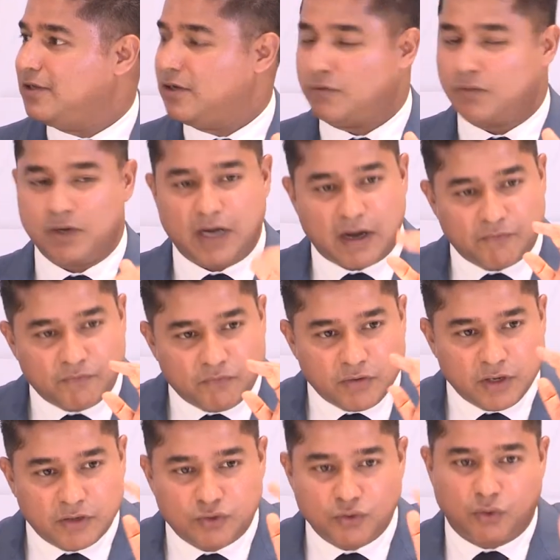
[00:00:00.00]
you know, where
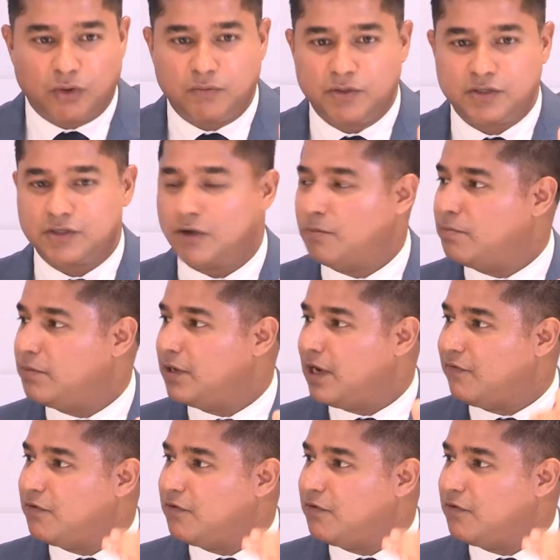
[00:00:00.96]
every door was open,